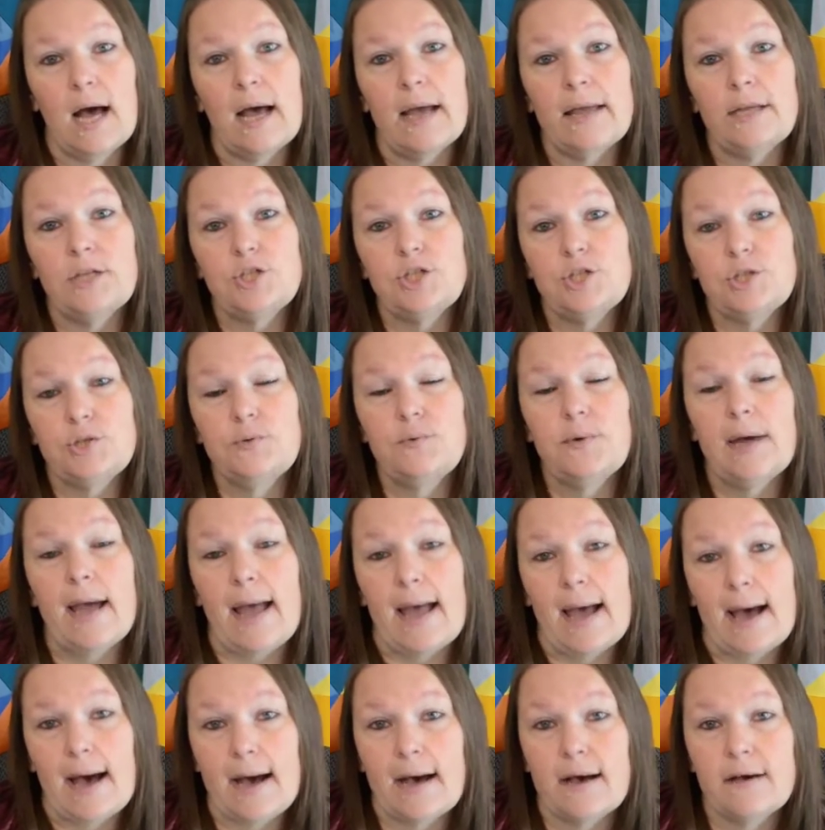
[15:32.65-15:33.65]
I do
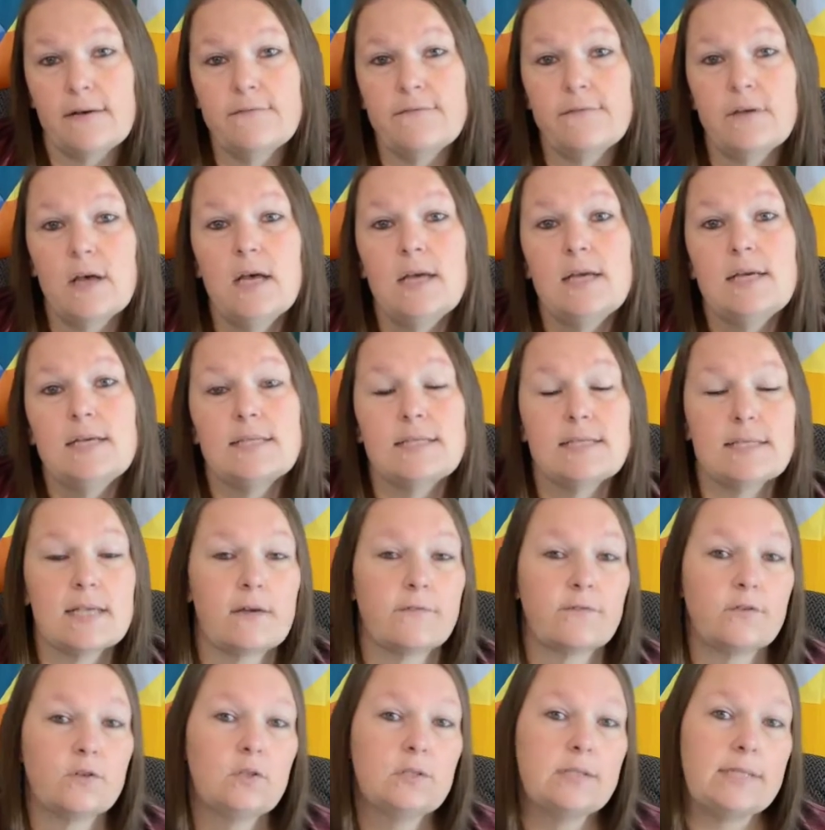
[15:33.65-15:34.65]
have
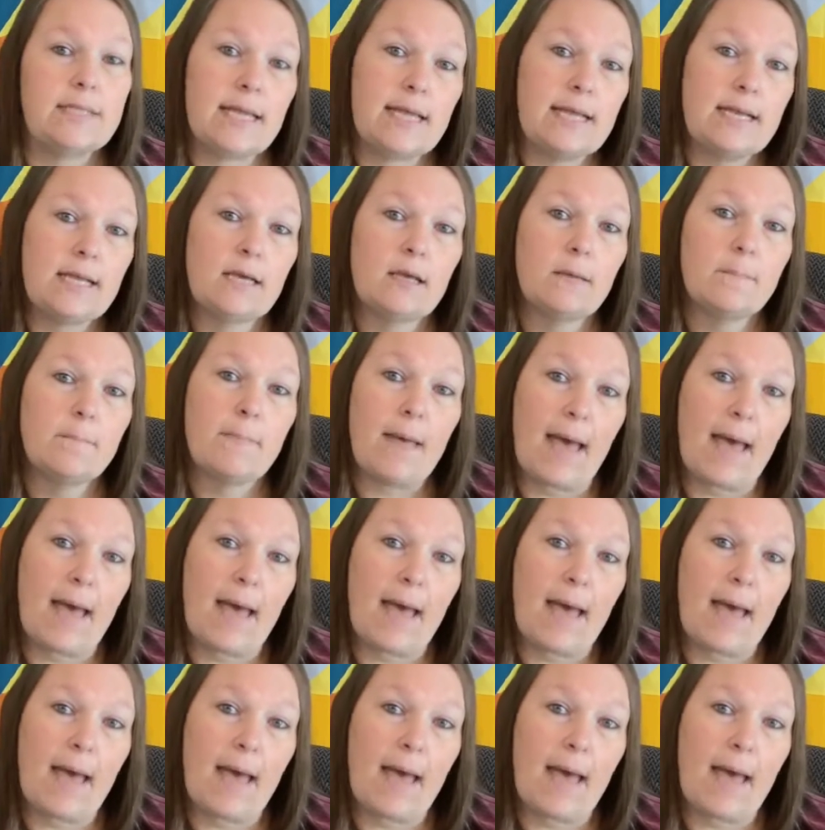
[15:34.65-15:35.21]
several knitting